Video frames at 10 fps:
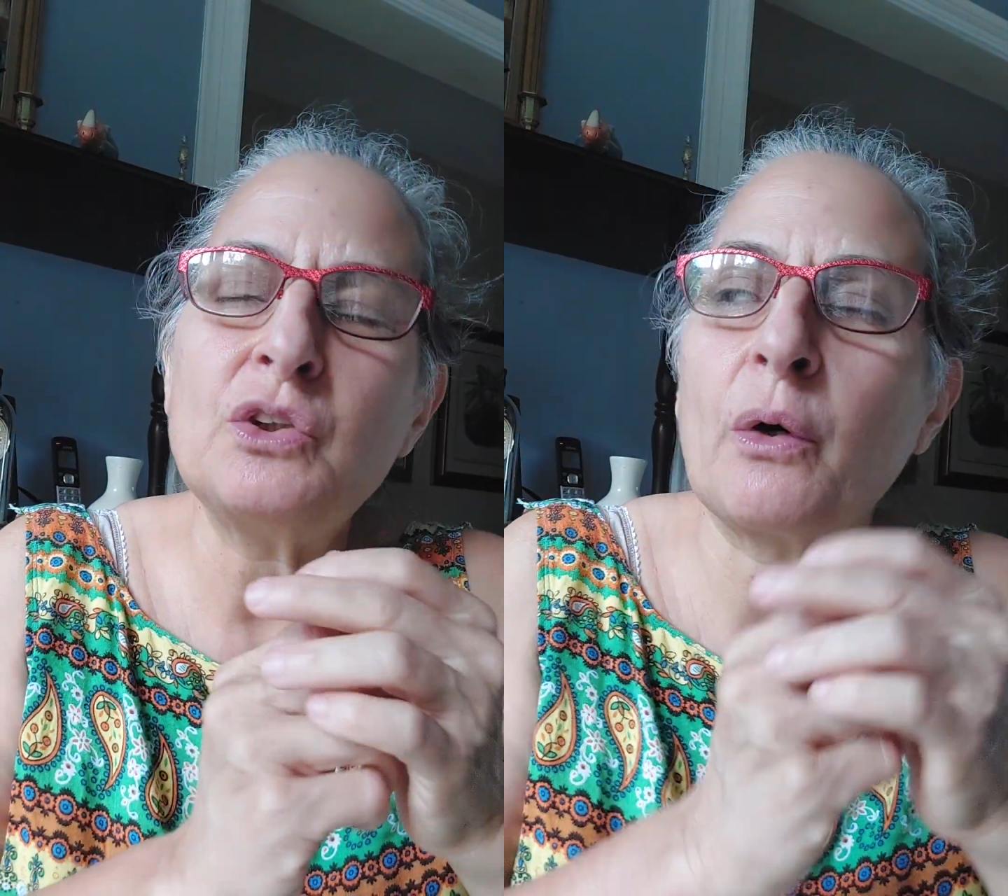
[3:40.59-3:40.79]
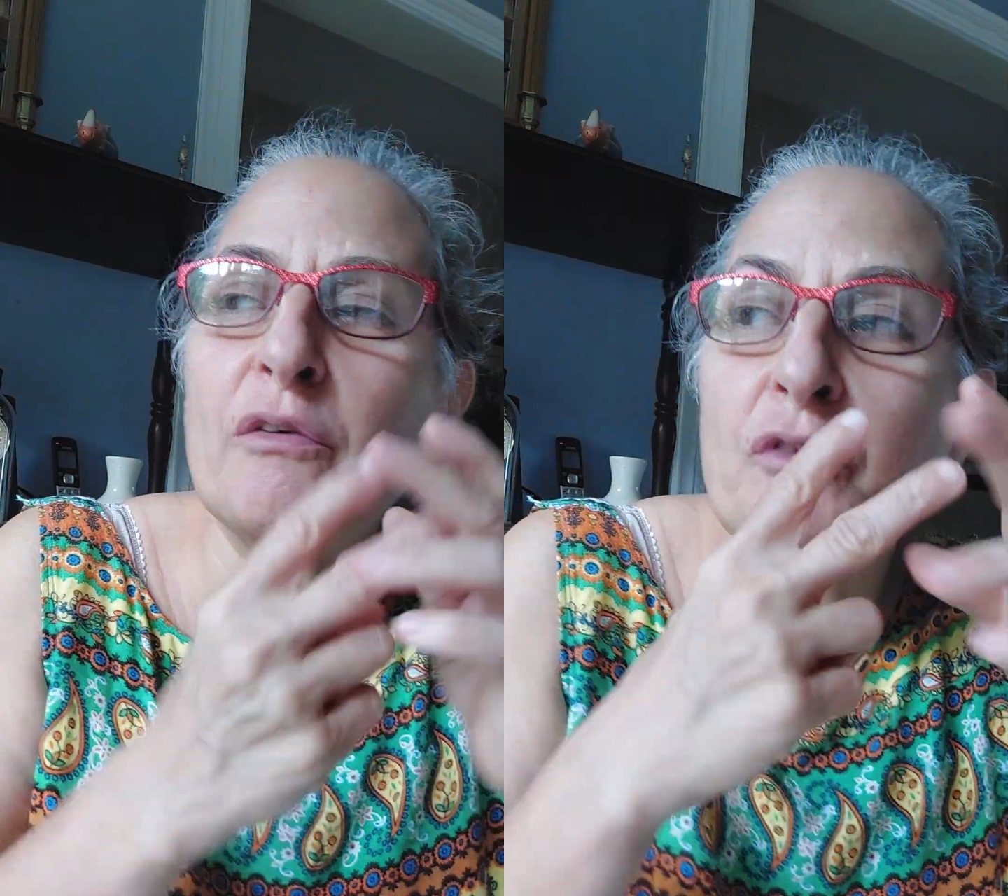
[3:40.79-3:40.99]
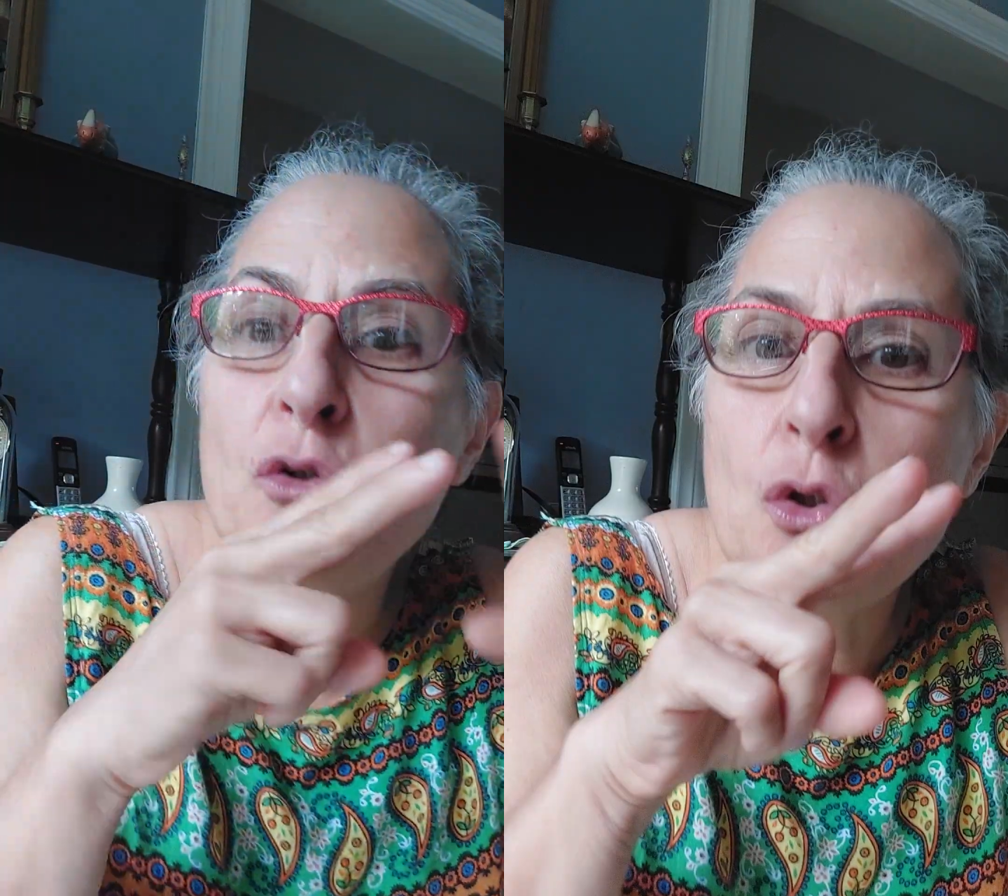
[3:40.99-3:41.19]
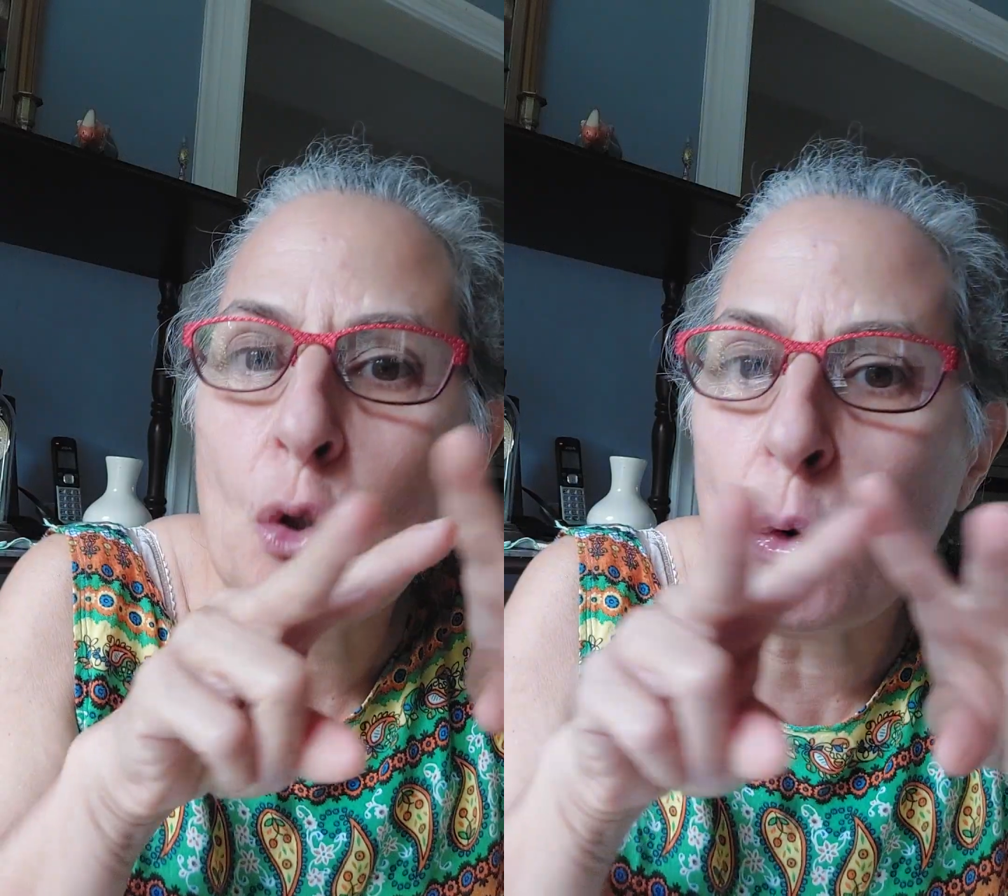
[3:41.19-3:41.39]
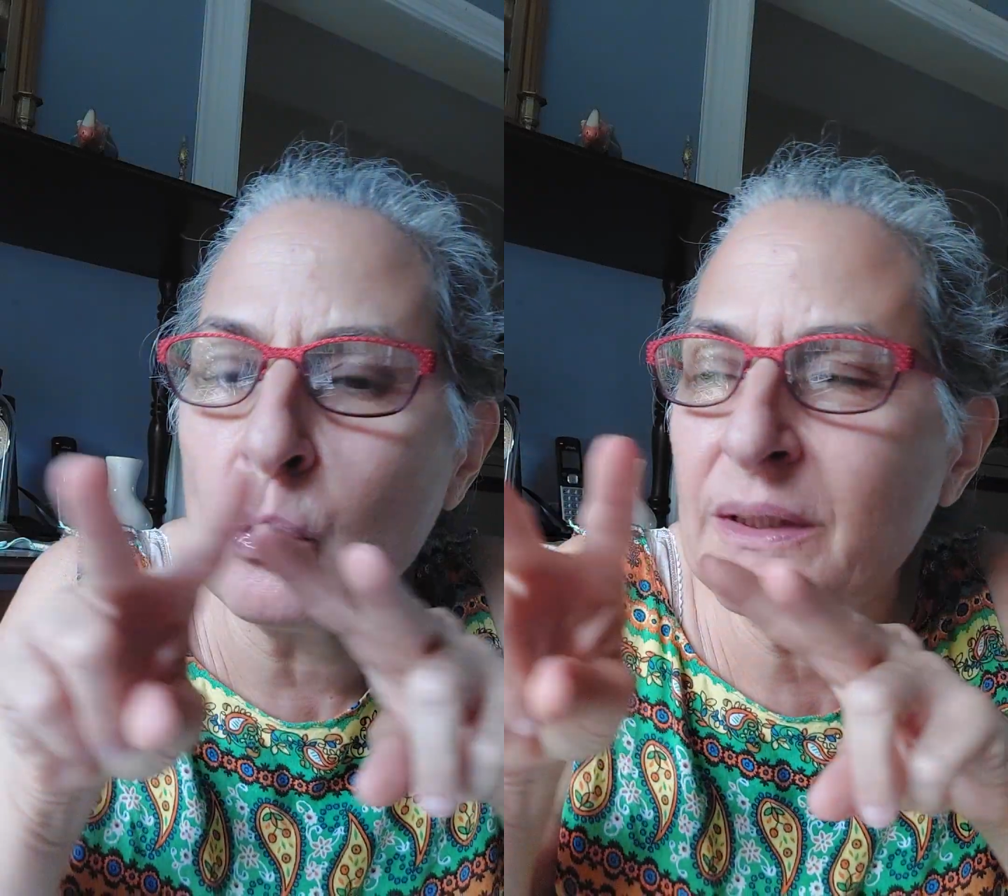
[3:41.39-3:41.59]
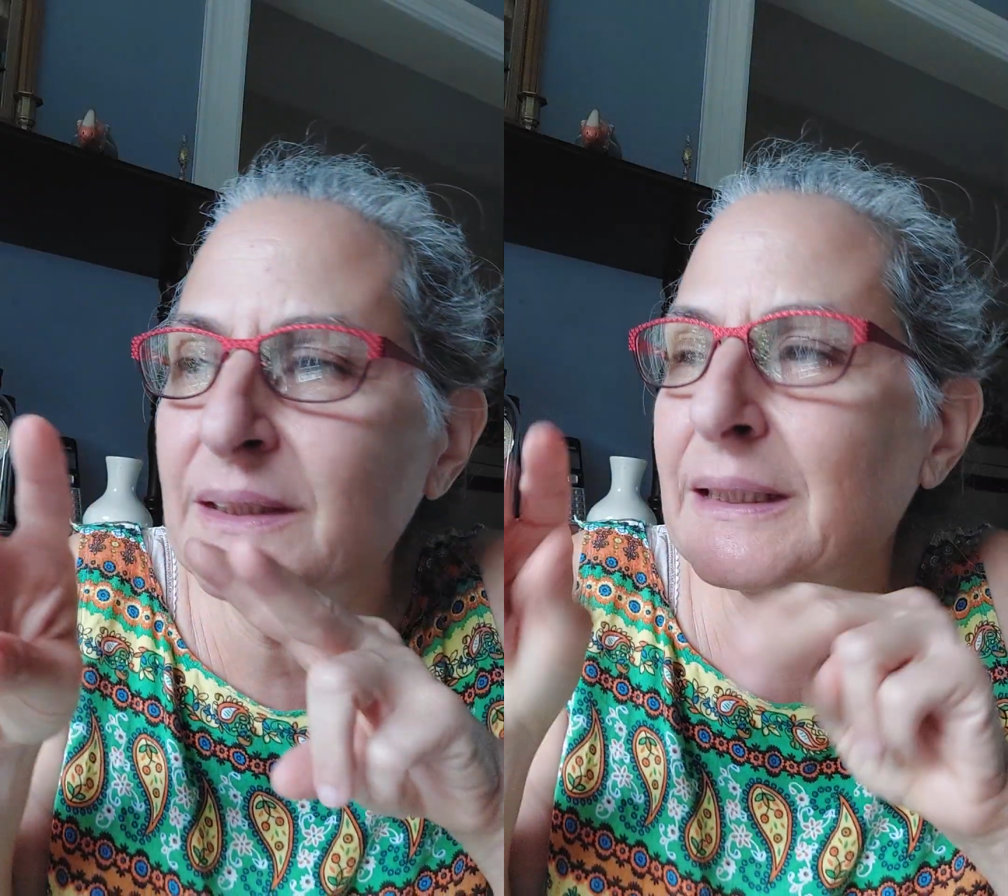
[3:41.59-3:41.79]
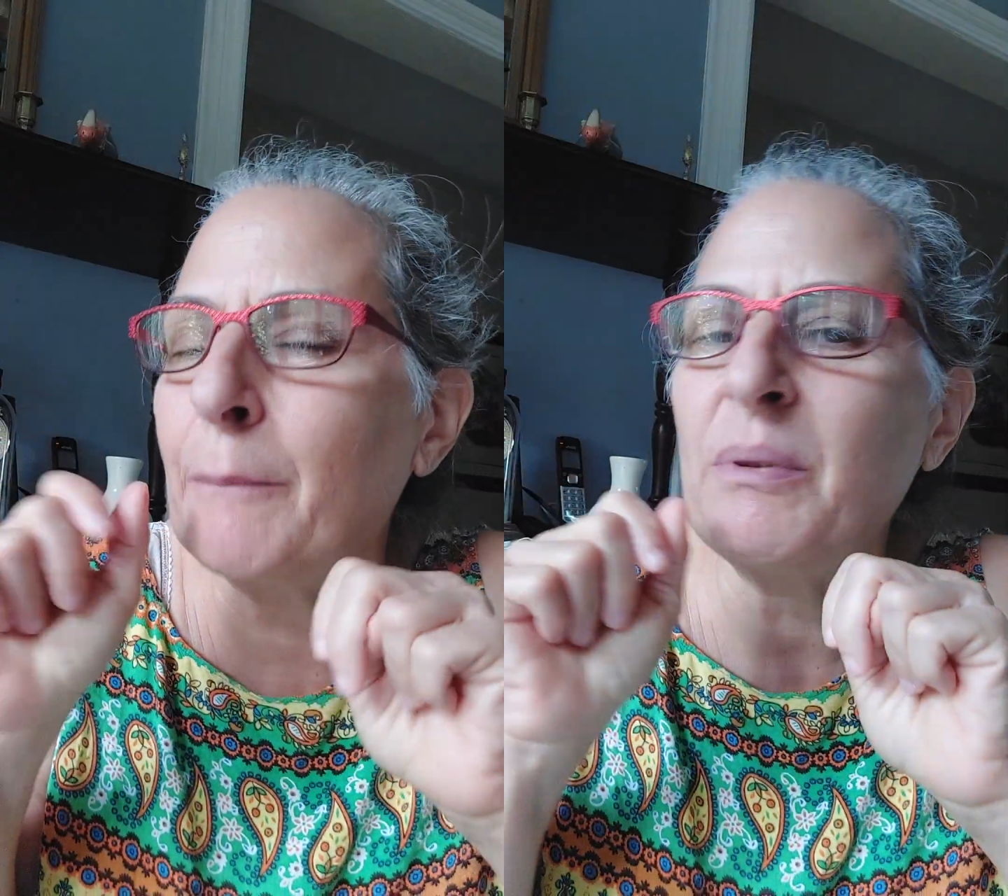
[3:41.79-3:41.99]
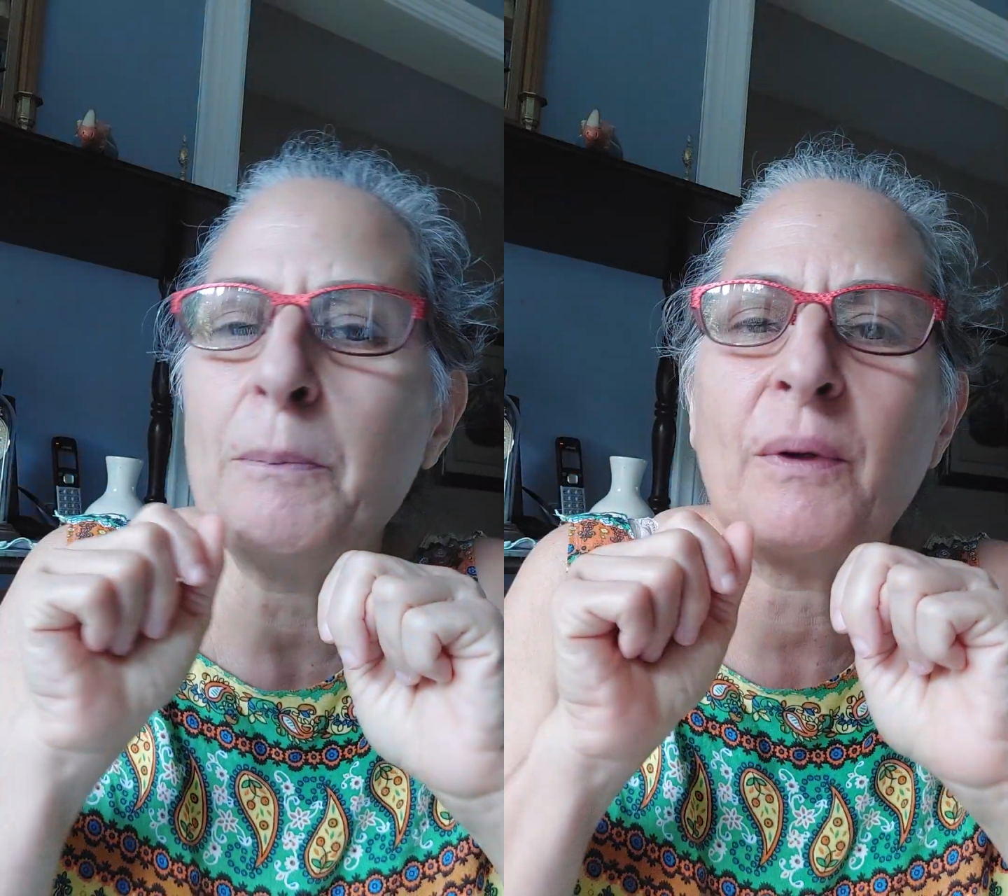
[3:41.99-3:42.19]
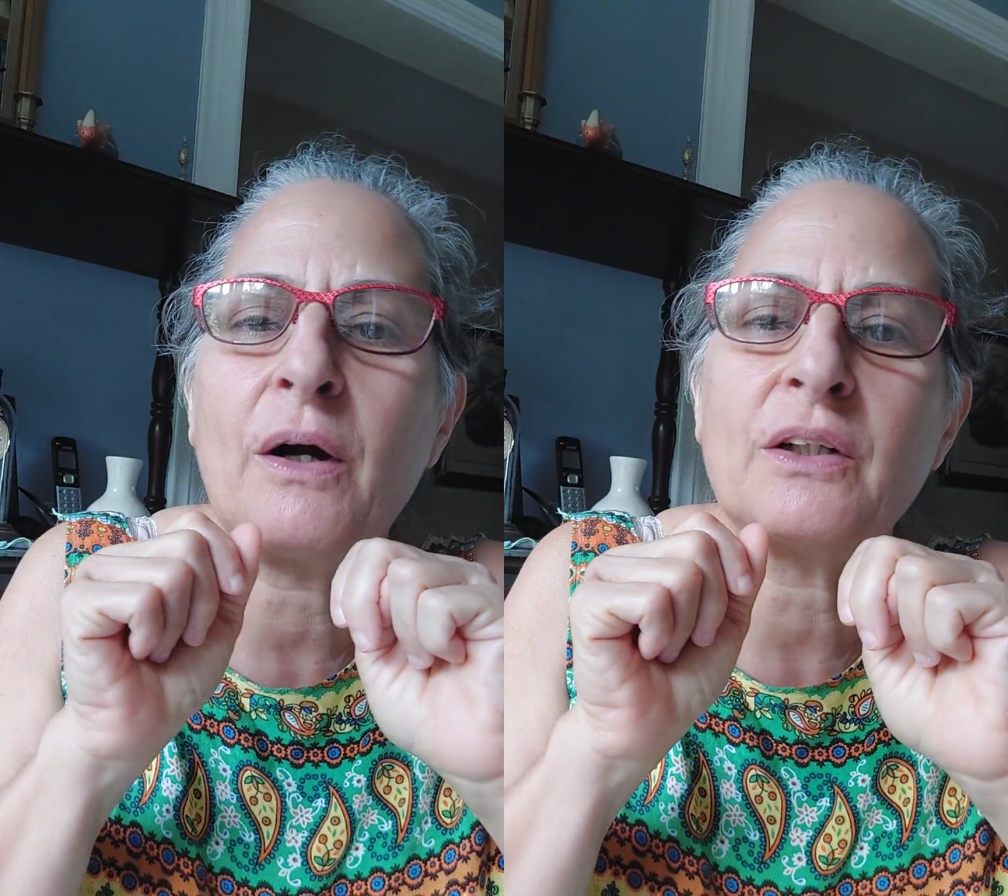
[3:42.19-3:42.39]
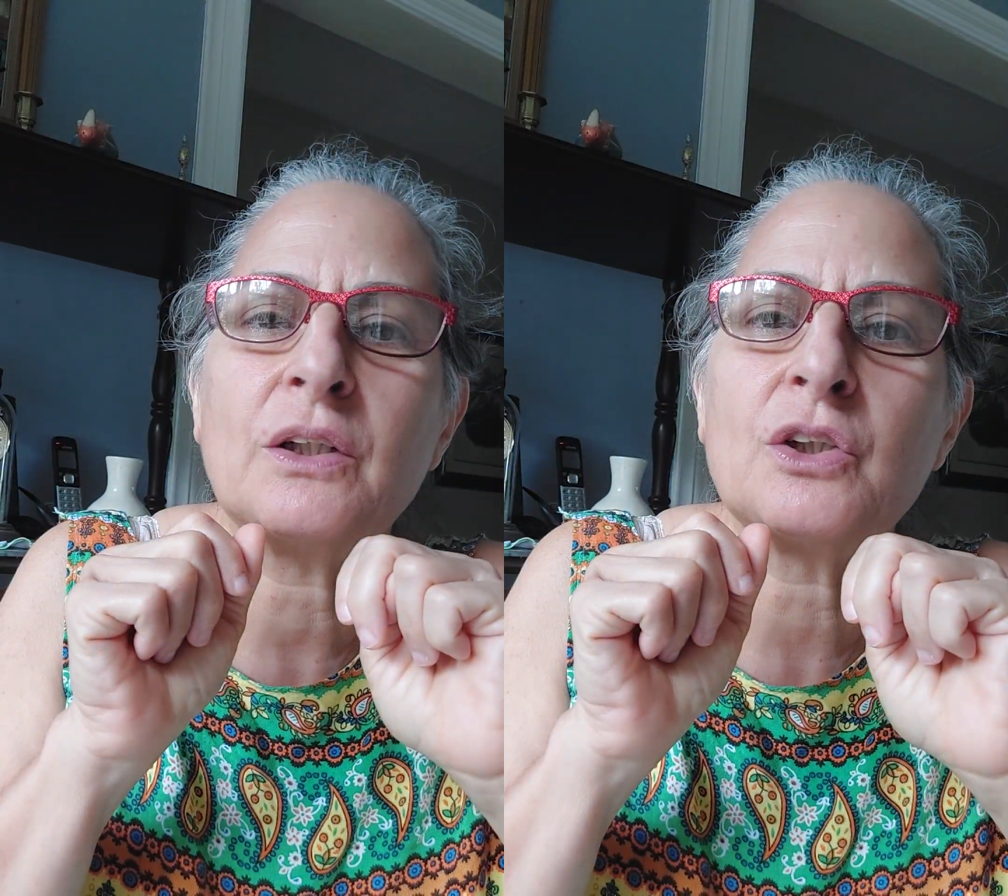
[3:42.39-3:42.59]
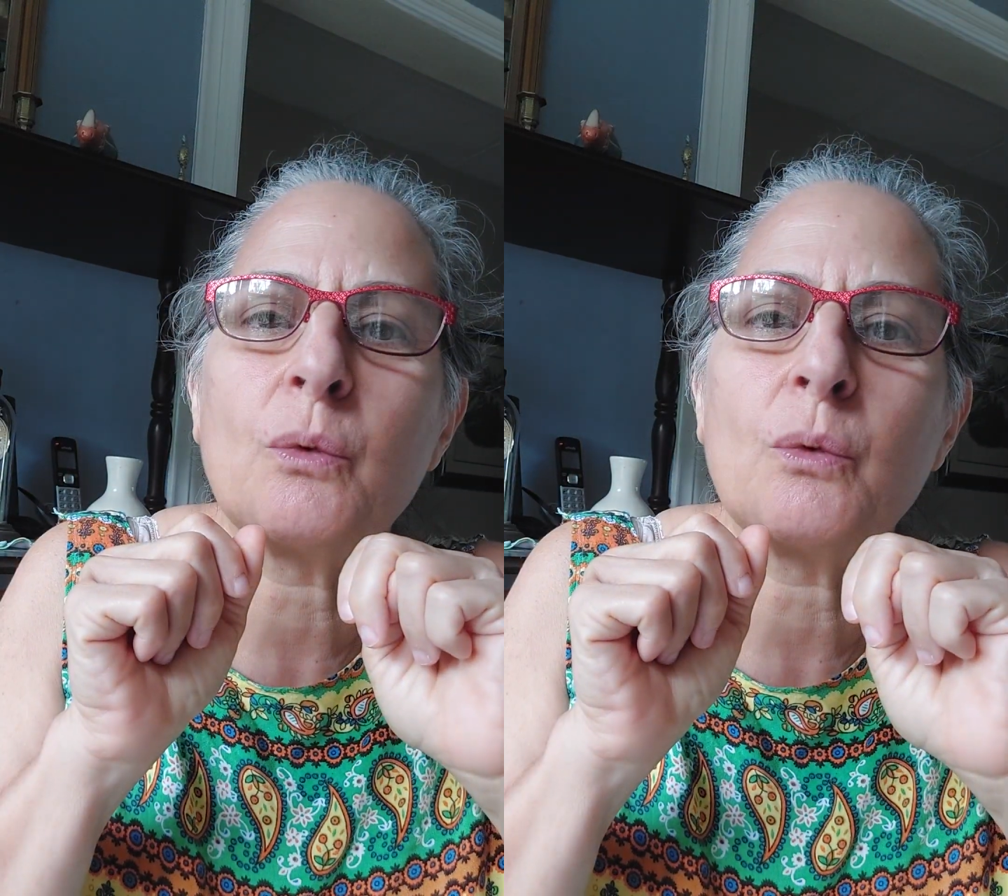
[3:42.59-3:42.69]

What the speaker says: or if you notice that people are